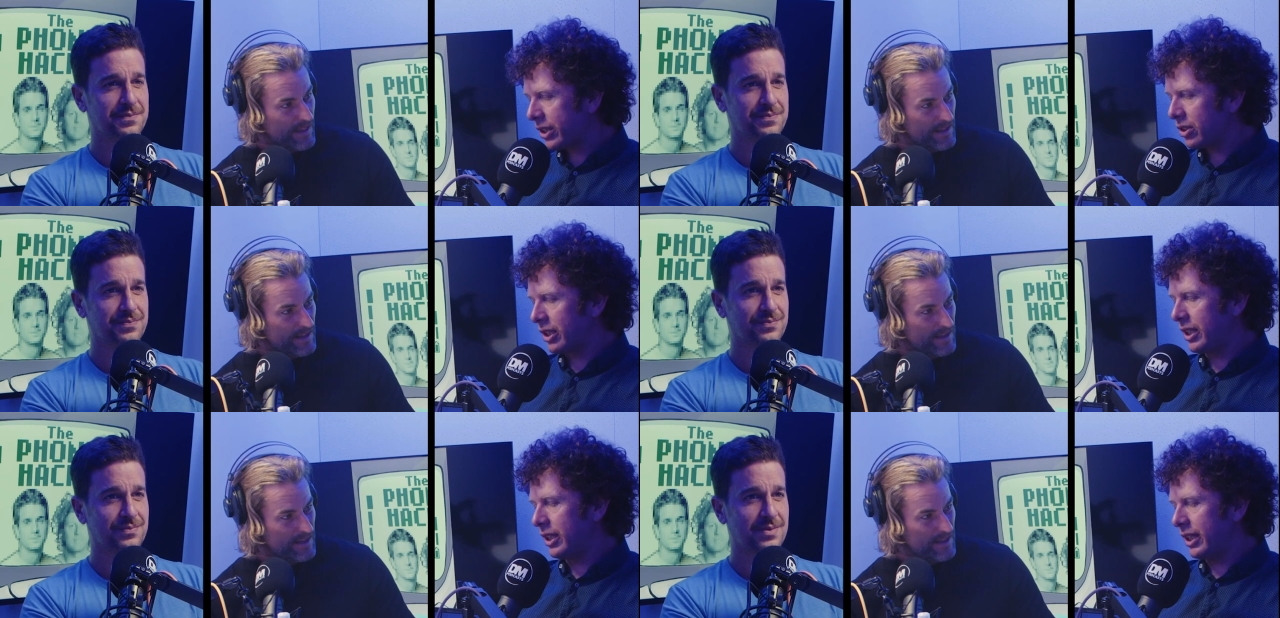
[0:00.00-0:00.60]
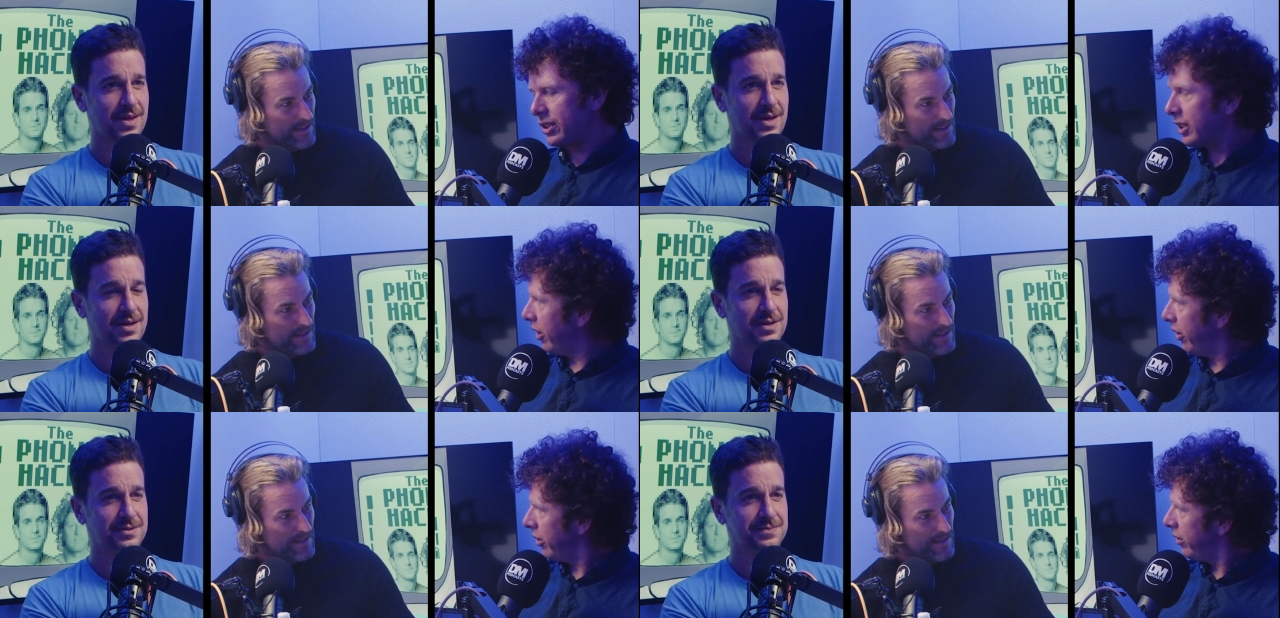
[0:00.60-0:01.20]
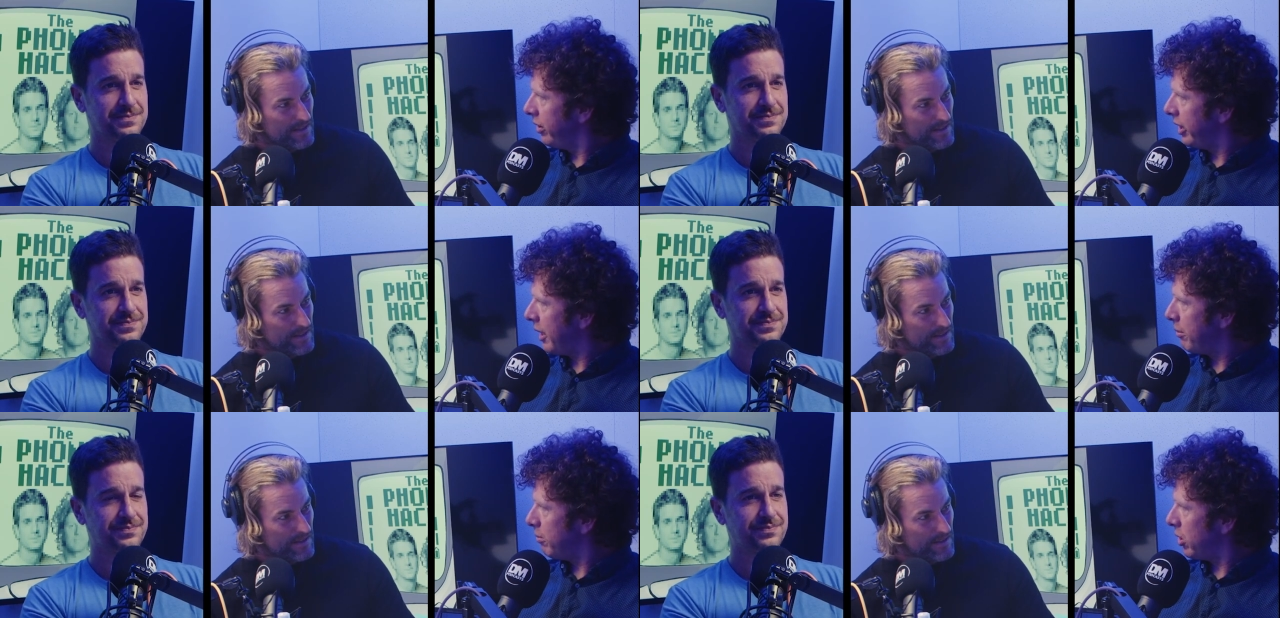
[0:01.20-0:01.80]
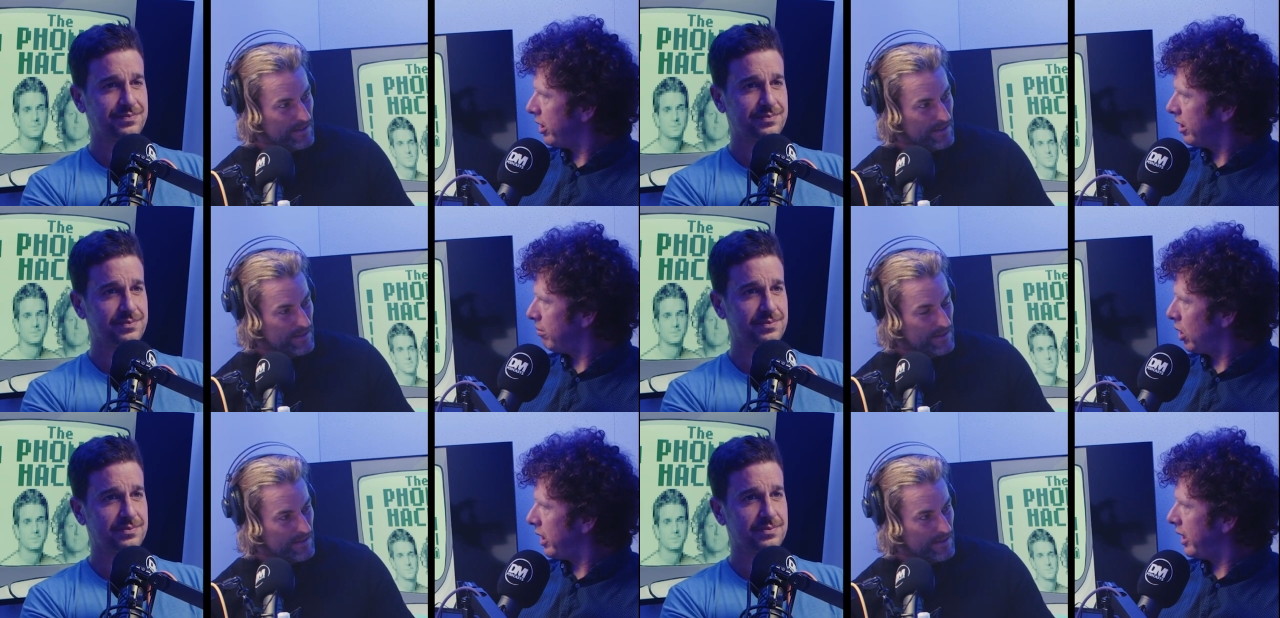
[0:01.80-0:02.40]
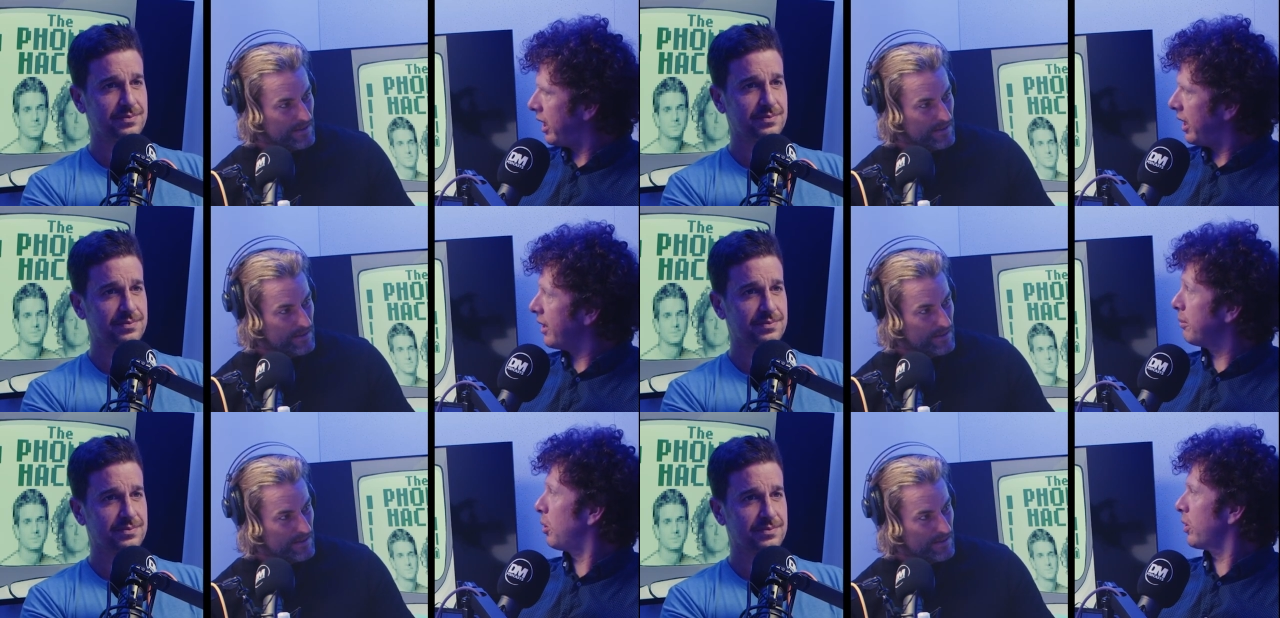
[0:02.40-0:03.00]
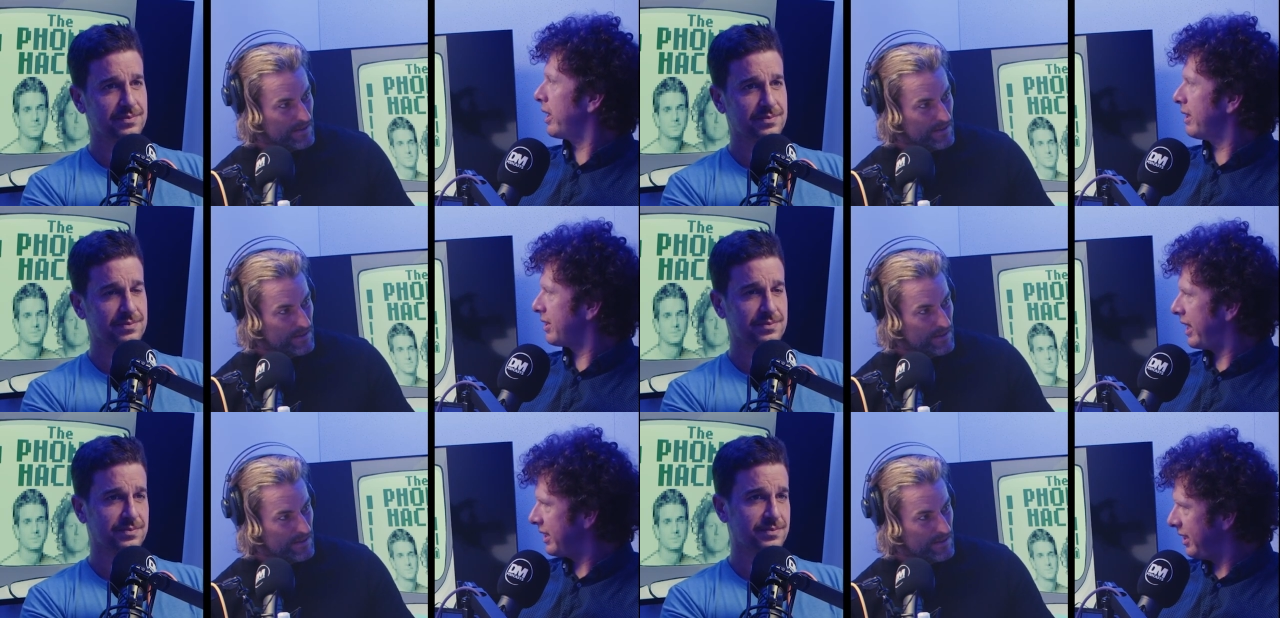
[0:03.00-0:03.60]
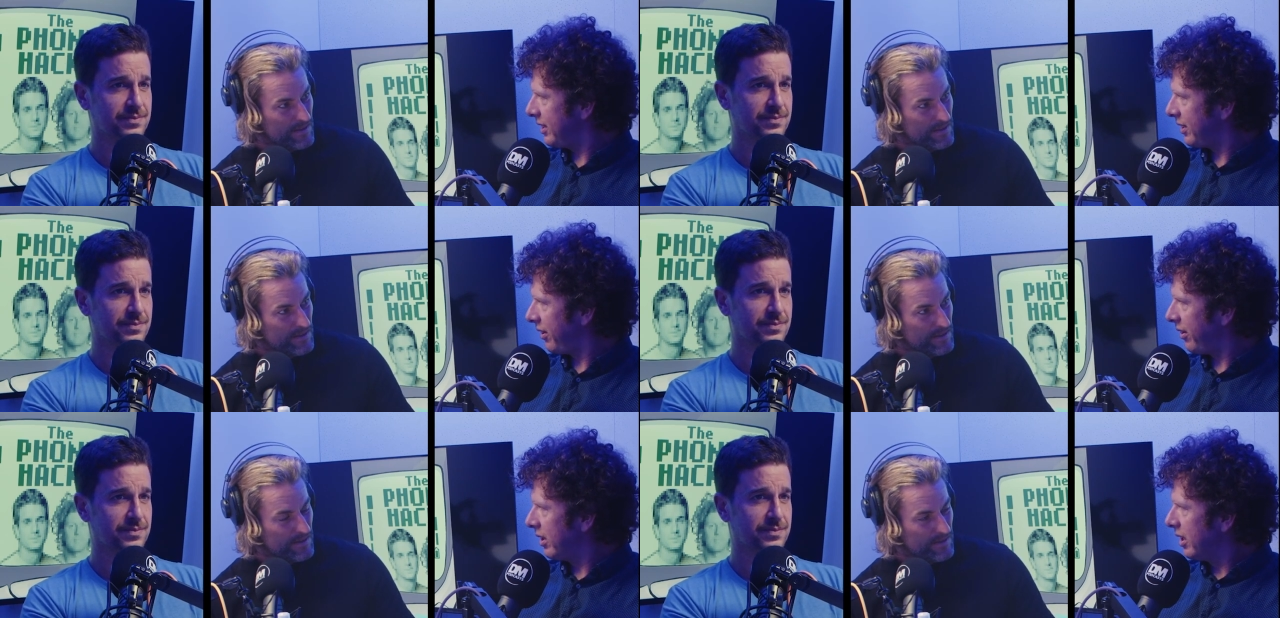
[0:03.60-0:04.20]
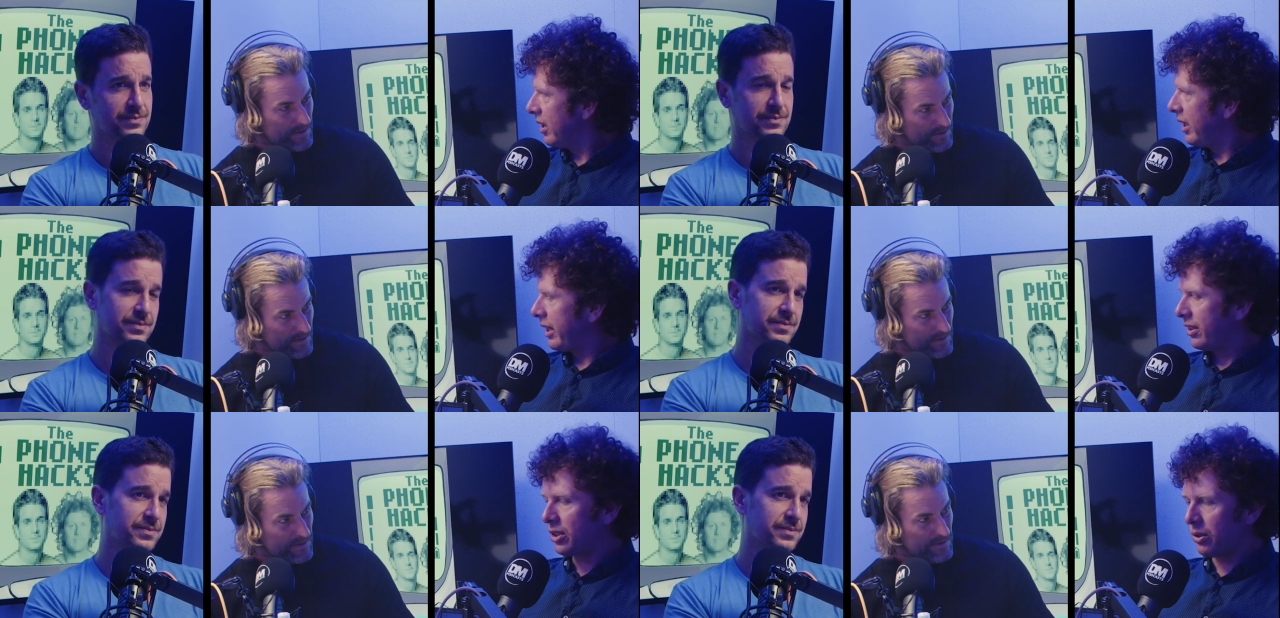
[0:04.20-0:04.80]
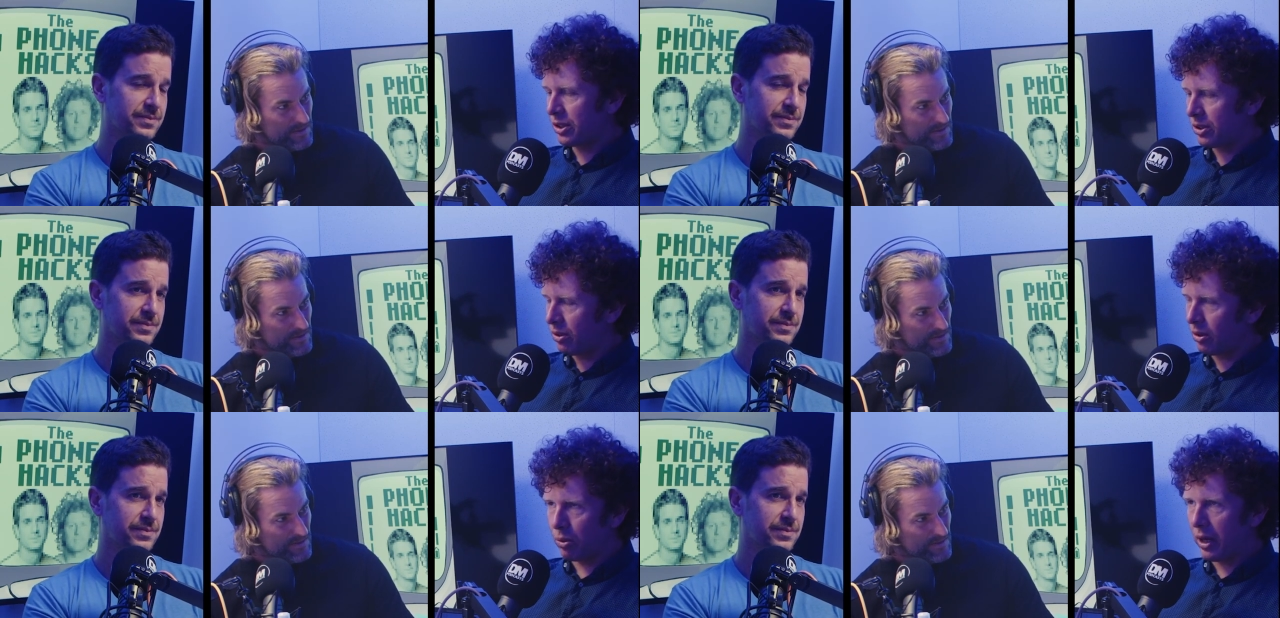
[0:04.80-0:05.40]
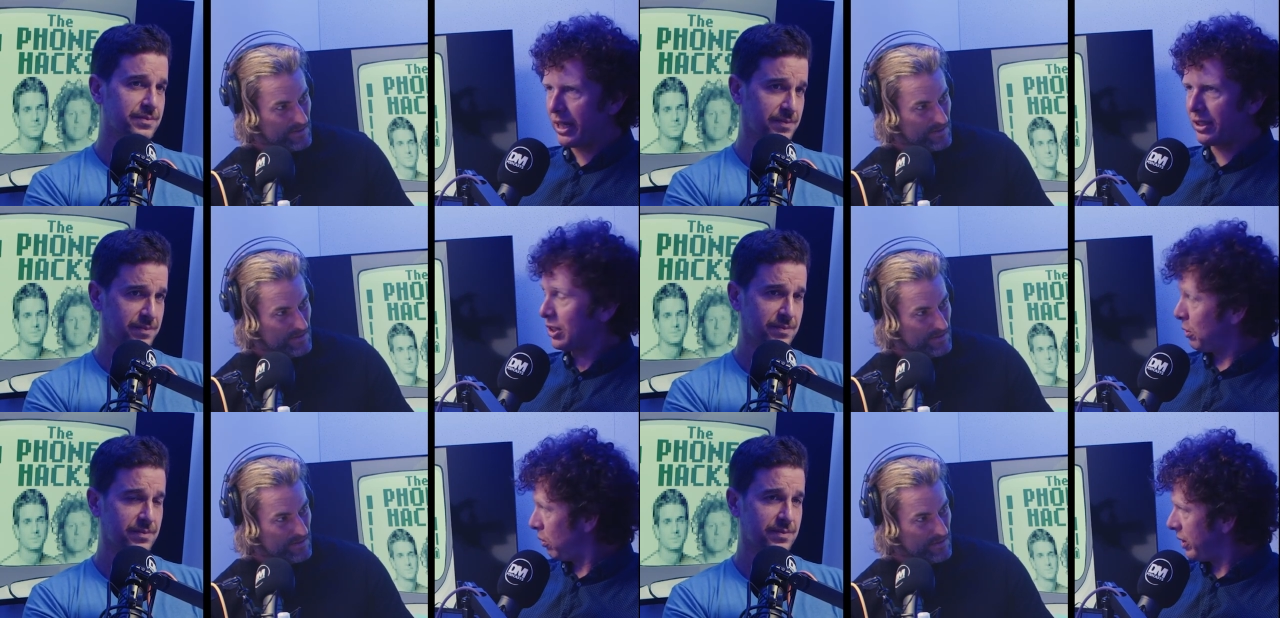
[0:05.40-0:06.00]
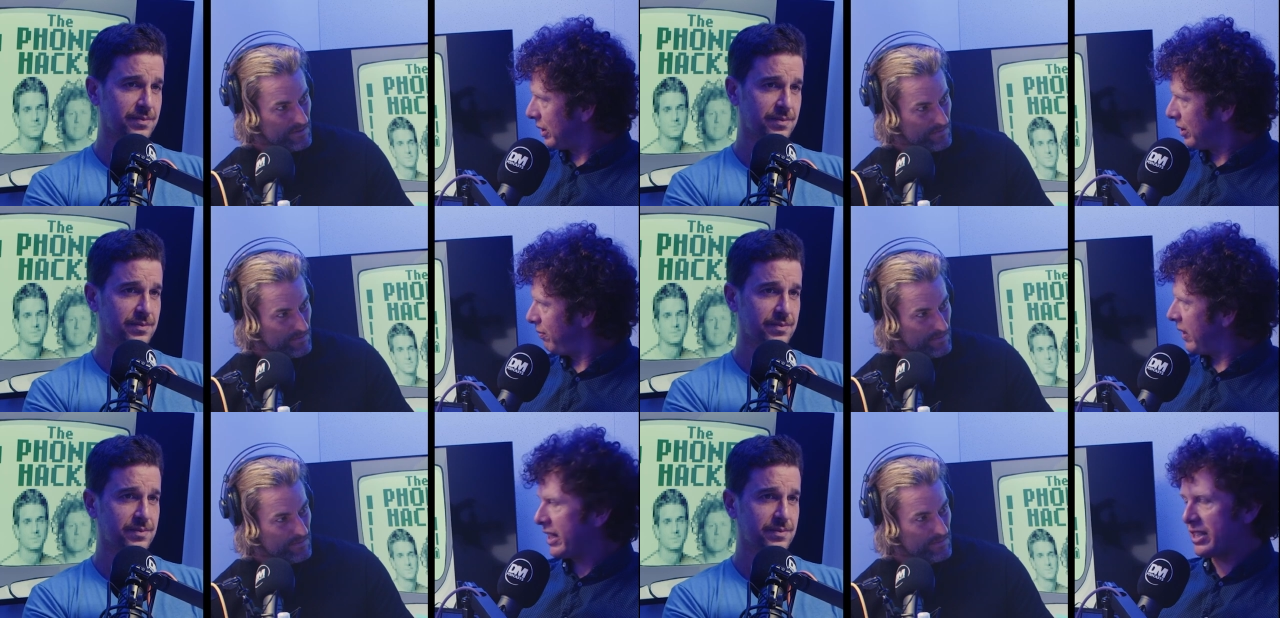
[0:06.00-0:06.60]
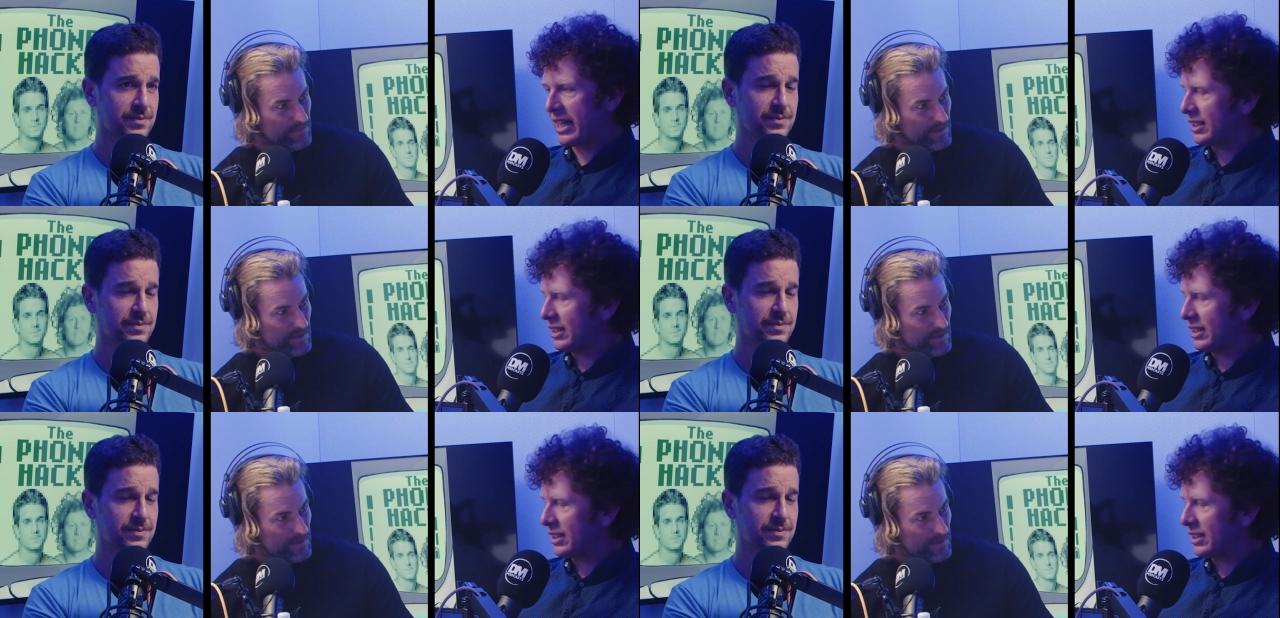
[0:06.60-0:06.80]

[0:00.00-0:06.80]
Speaker 1: Oh, actually, years ago, you came on my my uh, other podcast I had years ago, and you told us great stories, mm.